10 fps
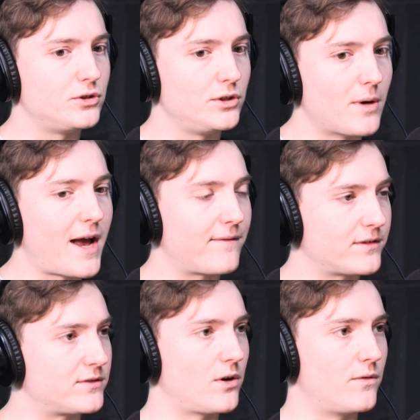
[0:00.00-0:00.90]
you have
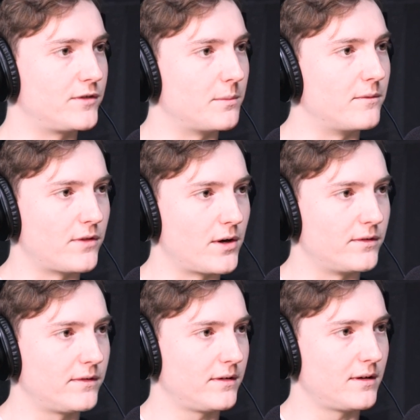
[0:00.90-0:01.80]
to solve some of
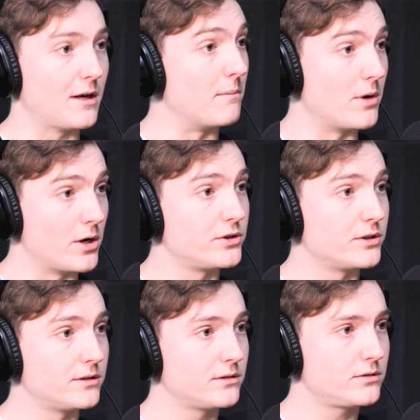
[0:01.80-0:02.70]
those
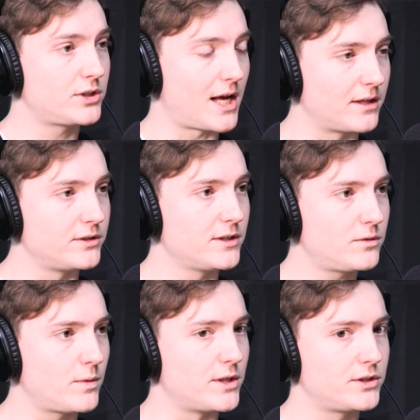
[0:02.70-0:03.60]
immersion
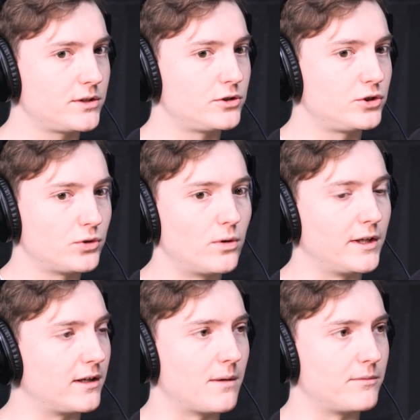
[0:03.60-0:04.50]
challenges, which
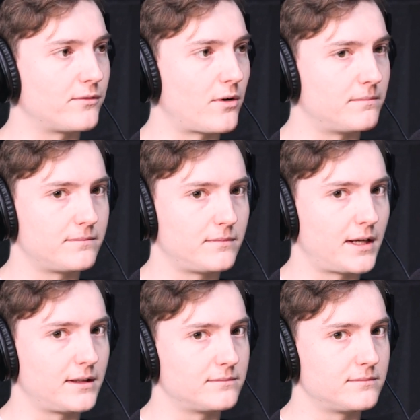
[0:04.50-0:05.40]
surely comes from
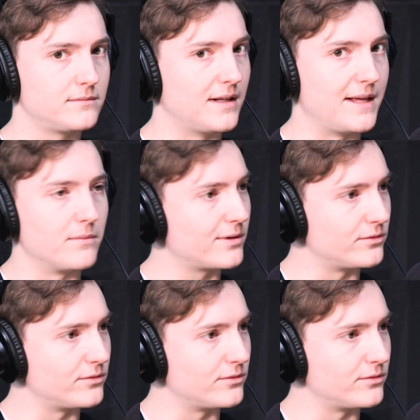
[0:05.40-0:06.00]
like limb